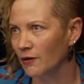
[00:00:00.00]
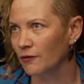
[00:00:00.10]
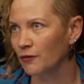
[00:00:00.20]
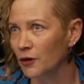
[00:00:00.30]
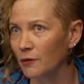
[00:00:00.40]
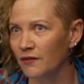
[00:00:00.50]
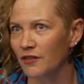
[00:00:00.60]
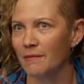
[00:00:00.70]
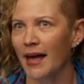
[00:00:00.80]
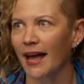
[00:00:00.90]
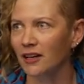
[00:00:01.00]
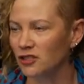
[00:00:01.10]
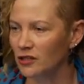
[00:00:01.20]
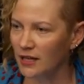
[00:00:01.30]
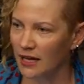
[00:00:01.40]
few of them
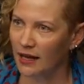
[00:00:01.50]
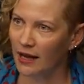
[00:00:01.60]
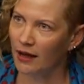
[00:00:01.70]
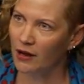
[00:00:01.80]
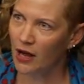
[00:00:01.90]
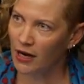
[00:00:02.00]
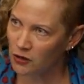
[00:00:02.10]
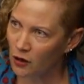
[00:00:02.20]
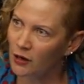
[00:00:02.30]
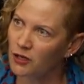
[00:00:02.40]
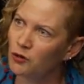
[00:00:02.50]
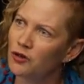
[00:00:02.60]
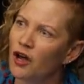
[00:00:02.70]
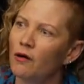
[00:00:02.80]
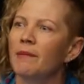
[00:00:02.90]
actually acknowledge or
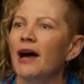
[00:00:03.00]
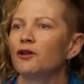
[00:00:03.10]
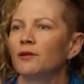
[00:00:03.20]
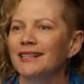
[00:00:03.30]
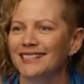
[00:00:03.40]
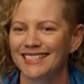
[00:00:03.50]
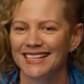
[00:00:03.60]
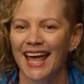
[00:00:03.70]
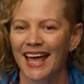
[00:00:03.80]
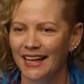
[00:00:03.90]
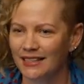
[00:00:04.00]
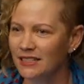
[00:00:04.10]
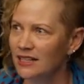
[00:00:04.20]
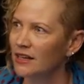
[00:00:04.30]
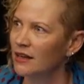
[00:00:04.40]
know about or understand
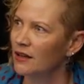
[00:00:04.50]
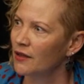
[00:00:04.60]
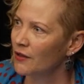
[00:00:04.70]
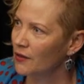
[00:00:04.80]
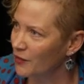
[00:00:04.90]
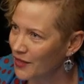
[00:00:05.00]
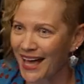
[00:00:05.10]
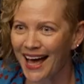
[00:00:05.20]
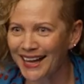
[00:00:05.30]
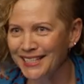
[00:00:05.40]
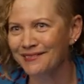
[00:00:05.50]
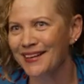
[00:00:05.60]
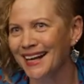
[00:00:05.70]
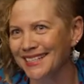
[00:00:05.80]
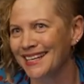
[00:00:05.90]
the
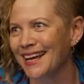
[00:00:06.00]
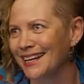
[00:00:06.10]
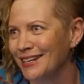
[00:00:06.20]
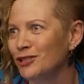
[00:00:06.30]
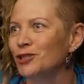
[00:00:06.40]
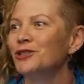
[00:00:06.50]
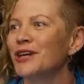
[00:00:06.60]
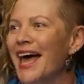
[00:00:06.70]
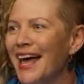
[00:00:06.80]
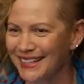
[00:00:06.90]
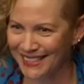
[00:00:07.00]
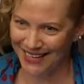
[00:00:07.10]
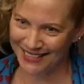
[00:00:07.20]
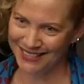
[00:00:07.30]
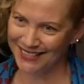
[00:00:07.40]
under-vaccinated due to
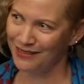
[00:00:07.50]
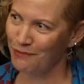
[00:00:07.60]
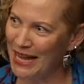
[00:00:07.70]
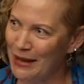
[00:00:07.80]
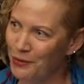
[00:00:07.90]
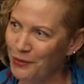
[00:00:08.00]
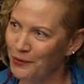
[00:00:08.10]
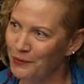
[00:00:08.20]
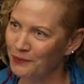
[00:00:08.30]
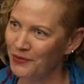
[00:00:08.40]
access people.